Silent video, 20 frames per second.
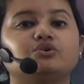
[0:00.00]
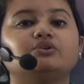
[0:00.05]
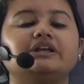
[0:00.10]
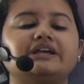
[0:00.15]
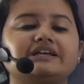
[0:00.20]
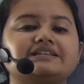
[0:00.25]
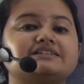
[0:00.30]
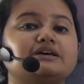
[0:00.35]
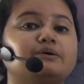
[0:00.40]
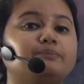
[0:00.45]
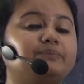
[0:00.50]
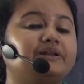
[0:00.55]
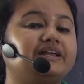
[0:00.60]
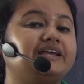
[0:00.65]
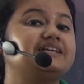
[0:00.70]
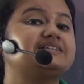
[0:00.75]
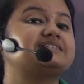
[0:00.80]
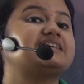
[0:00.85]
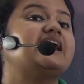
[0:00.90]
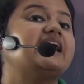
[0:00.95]
is a
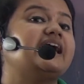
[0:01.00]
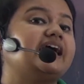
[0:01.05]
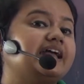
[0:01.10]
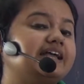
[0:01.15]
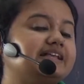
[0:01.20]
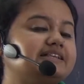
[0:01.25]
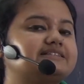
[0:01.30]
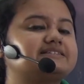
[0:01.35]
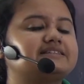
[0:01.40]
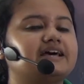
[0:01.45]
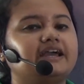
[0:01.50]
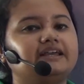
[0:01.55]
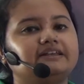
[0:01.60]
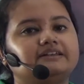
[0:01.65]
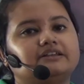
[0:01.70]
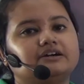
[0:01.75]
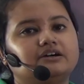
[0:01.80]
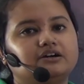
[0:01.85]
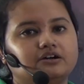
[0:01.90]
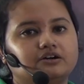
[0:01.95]
place inside
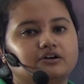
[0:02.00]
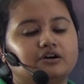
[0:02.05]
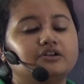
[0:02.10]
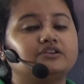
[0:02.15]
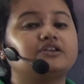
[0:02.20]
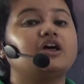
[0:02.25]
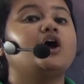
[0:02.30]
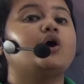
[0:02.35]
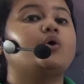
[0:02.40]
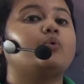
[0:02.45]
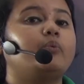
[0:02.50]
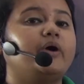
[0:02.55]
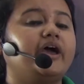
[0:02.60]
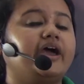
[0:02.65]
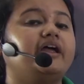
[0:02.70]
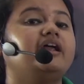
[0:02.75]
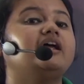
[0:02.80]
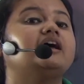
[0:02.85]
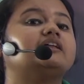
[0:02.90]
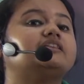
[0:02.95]
the earth where
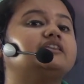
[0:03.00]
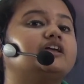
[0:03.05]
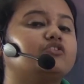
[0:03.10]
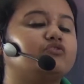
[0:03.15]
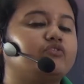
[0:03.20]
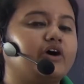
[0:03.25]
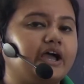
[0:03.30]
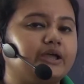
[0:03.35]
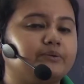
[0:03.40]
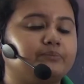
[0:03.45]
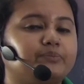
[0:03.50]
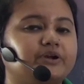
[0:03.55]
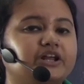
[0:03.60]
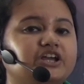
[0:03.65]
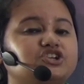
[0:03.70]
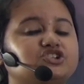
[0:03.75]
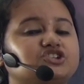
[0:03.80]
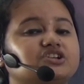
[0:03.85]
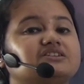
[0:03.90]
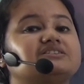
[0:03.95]
the
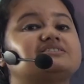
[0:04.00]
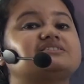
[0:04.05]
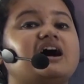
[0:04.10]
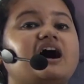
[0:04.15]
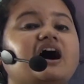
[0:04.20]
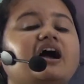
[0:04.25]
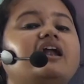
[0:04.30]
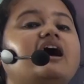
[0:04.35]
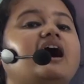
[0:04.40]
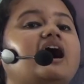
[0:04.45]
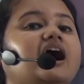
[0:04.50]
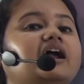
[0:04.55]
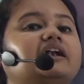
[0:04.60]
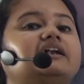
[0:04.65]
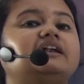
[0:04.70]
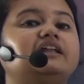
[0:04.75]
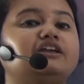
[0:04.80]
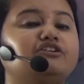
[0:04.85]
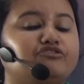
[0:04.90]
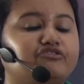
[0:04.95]
vibrations are
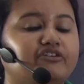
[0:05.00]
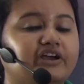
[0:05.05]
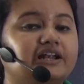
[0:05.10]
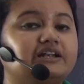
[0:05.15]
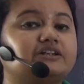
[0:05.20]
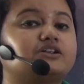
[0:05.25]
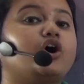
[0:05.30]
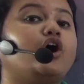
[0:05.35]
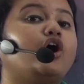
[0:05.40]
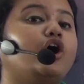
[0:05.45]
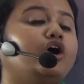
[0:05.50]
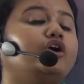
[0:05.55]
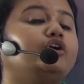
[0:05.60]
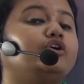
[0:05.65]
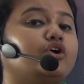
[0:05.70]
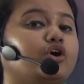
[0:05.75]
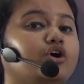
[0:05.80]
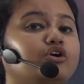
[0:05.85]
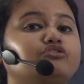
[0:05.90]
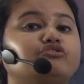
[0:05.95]
hardly felt or
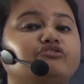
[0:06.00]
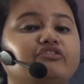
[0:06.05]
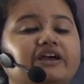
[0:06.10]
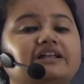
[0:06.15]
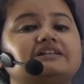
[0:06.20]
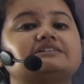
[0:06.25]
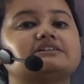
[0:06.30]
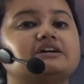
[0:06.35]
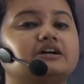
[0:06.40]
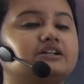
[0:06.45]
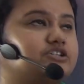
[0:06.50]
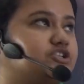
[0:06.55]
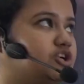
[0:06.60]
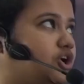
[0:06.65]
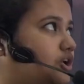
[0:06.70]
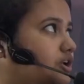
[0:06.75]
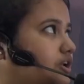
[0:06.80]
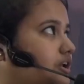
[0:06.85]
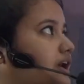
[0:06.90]
not felt at all.